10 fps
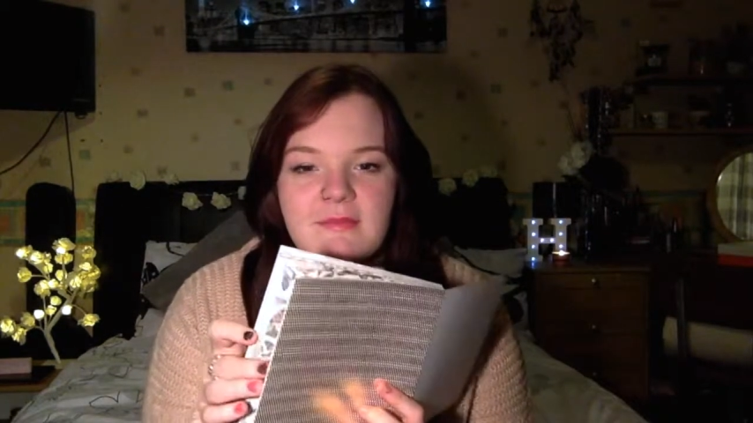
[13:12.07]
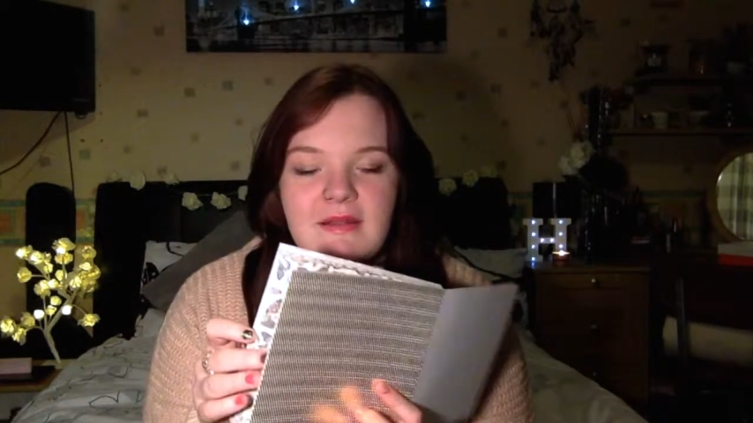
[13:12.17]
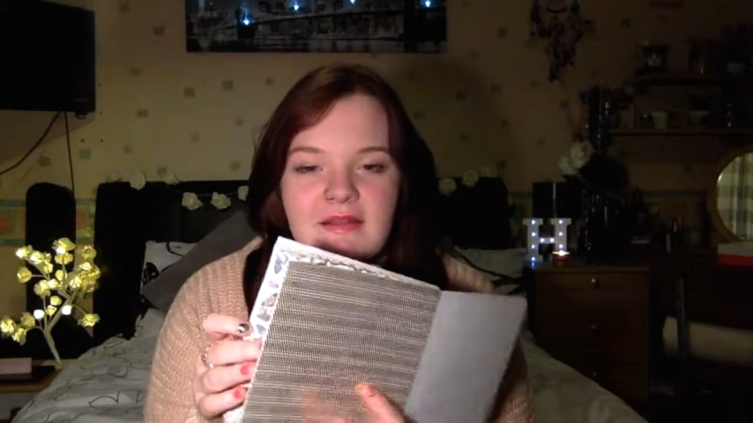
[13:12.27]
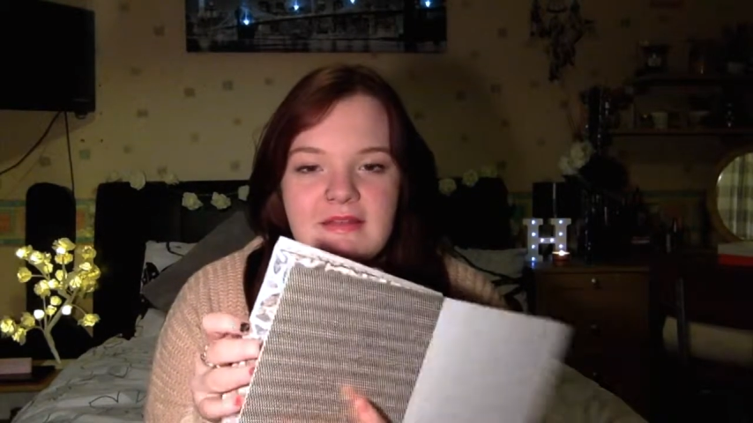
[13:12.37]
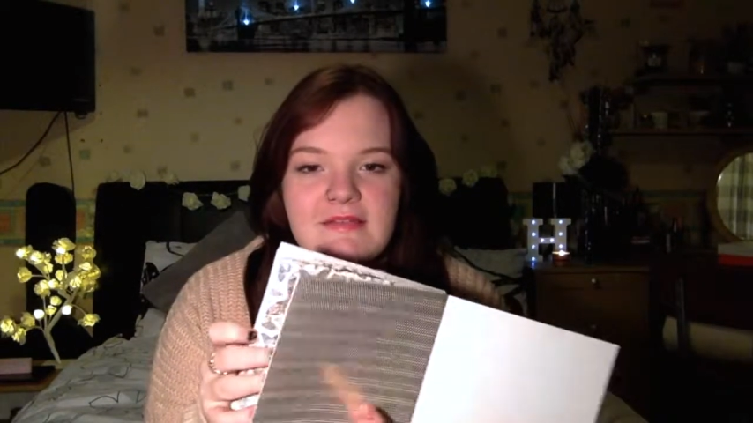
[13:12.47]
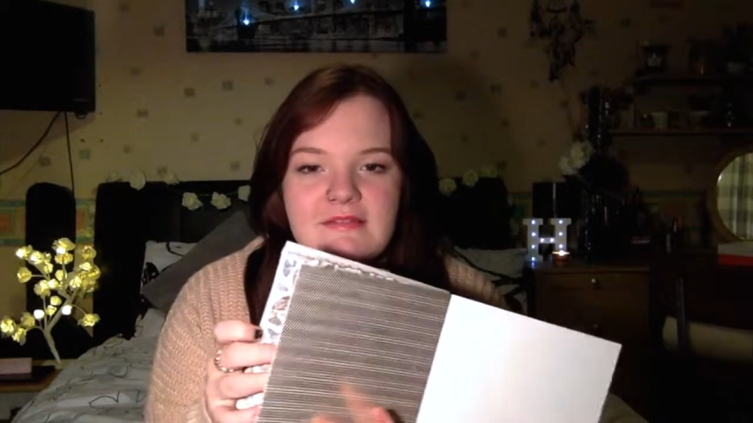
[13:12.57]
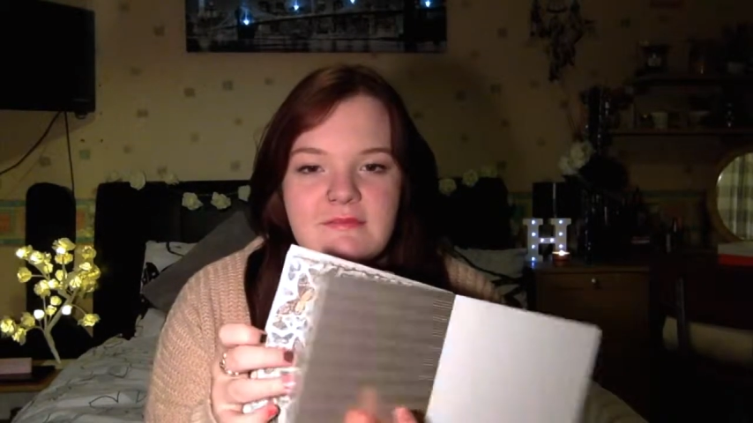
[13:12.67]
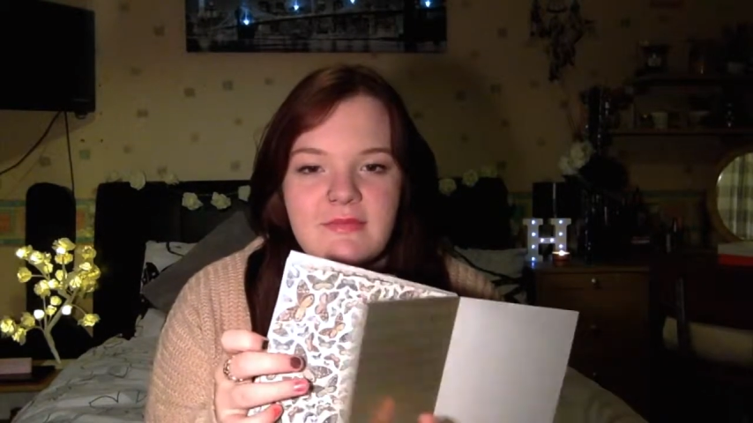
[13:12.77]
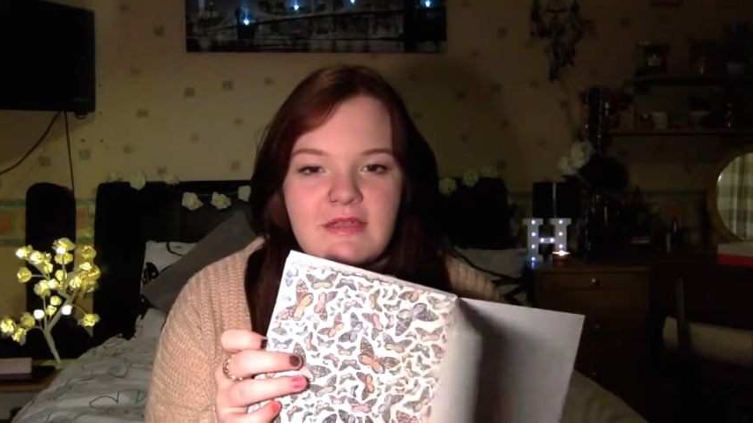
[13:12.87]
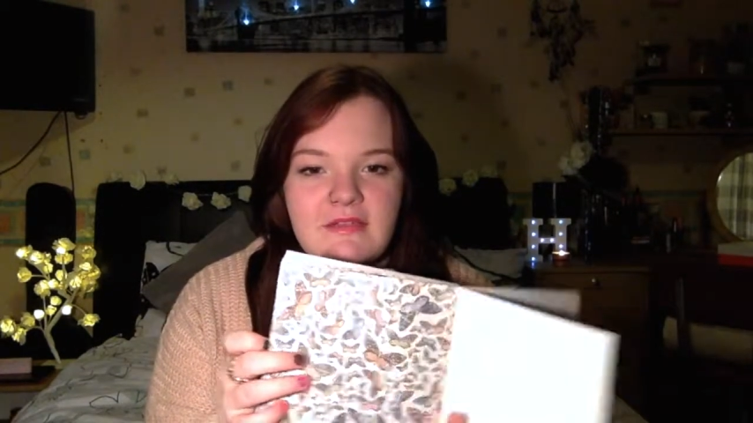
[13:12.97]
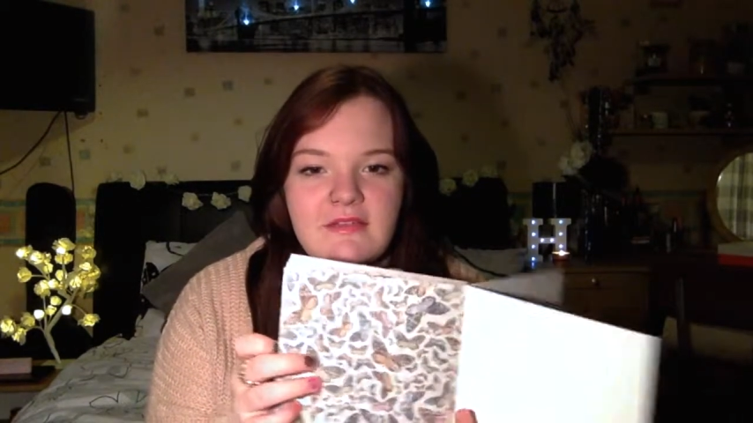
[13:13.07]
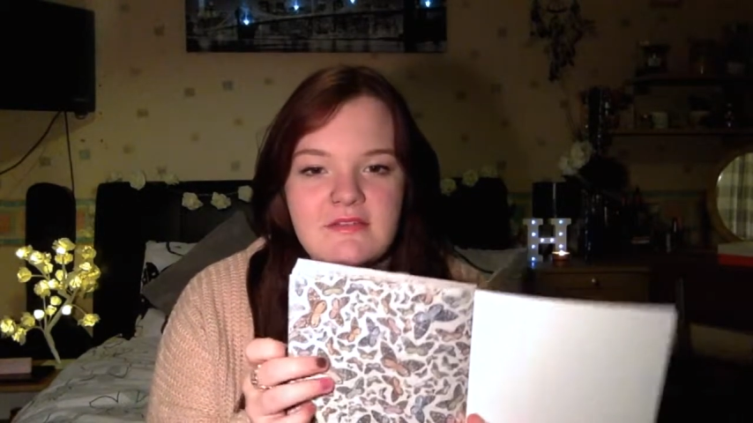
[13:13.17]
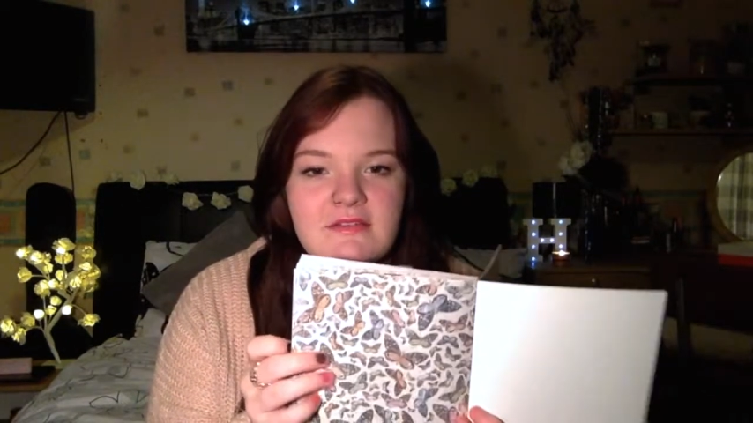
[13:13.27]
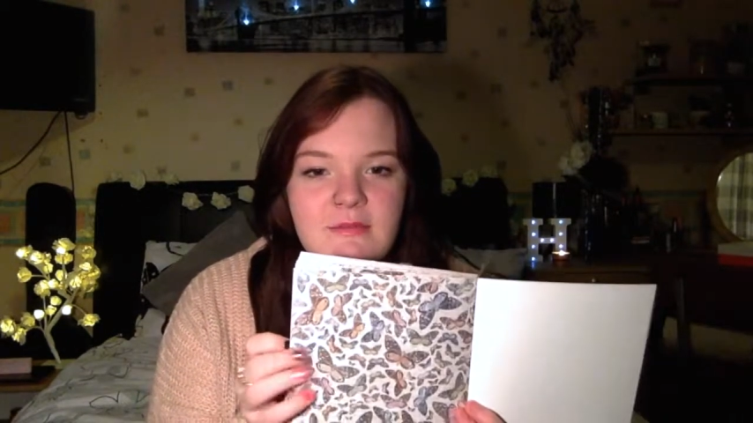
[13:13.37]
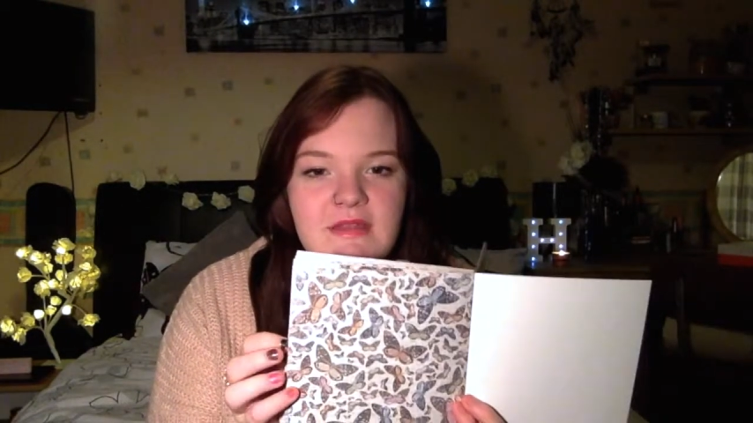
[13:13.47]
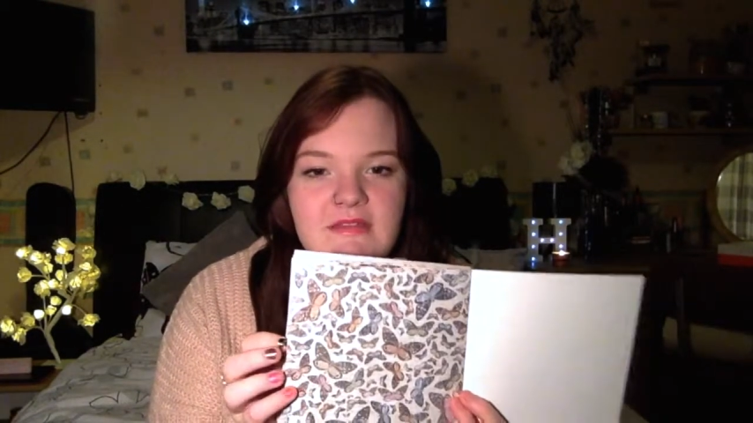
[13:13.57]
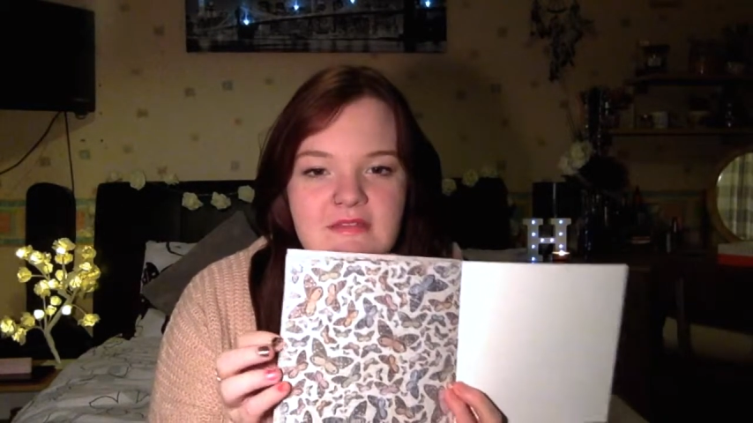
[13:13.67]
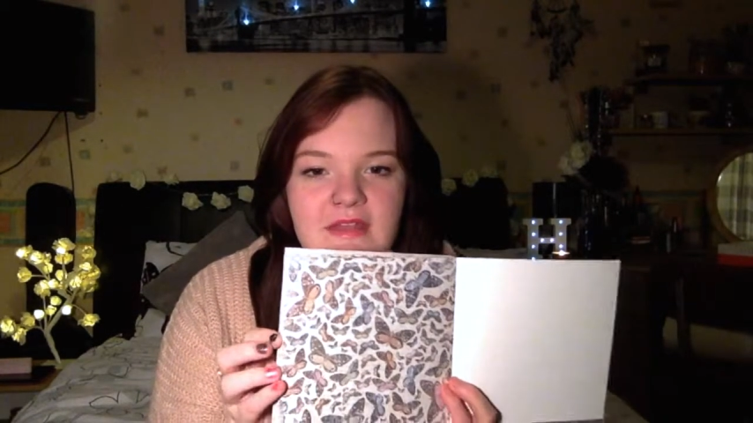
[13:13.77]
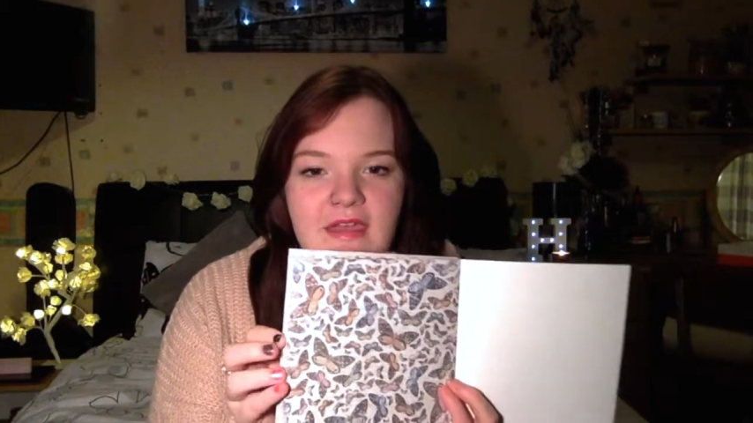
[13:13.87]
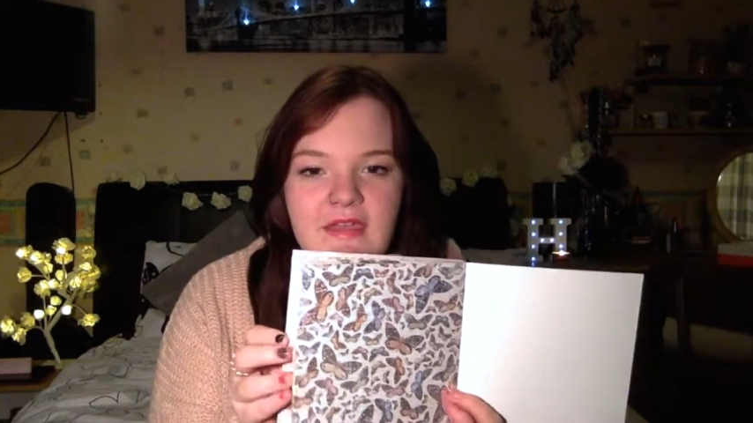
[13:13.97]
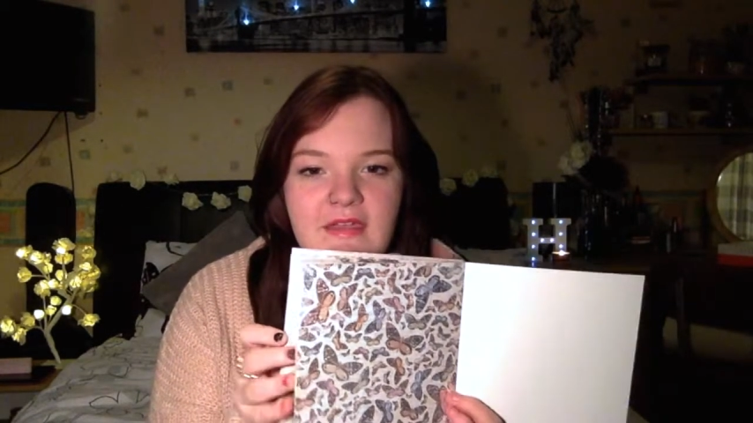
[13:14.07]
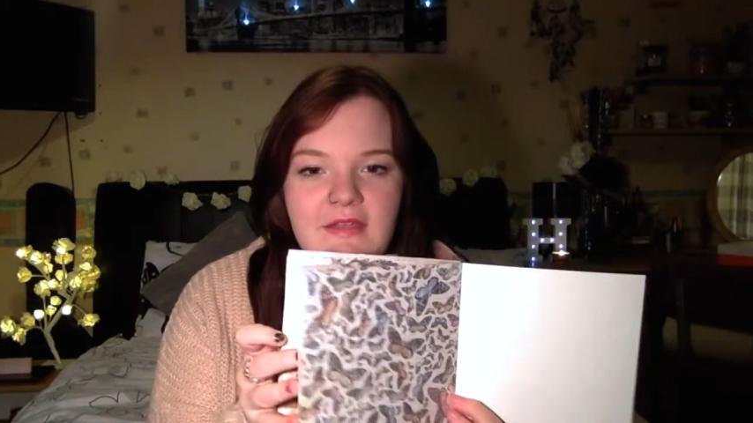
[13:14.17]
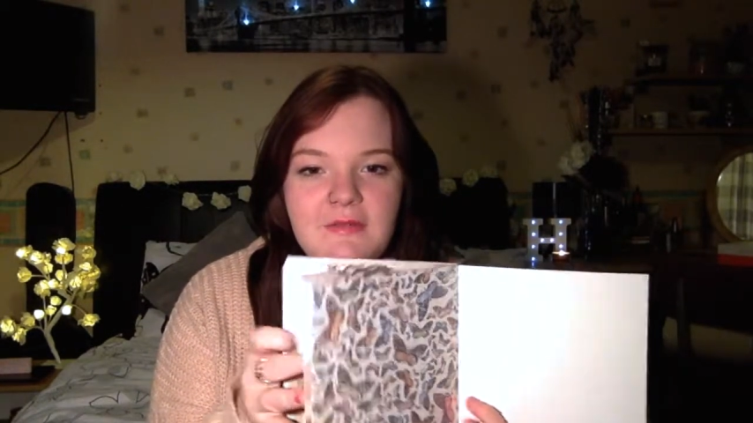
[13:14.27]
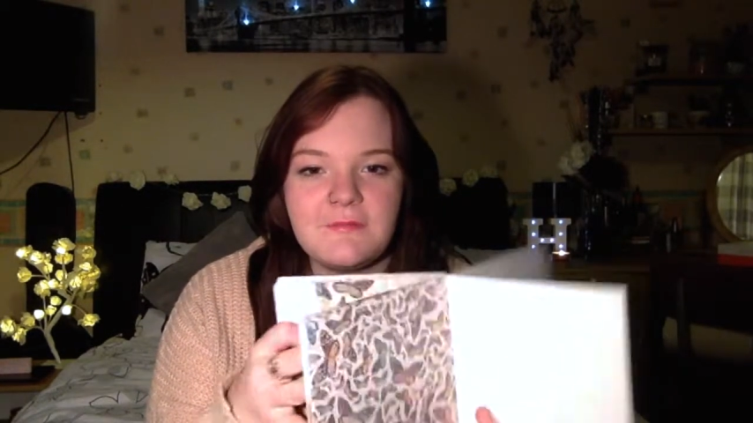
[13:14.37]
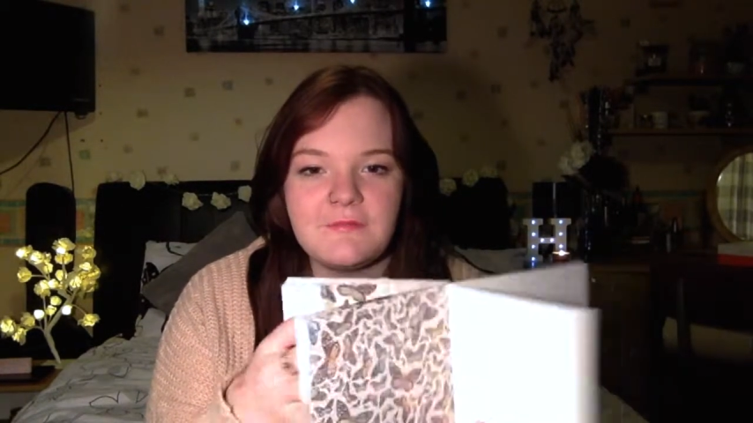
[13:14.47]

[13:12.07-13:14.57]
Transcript: My light isn't being good to me today,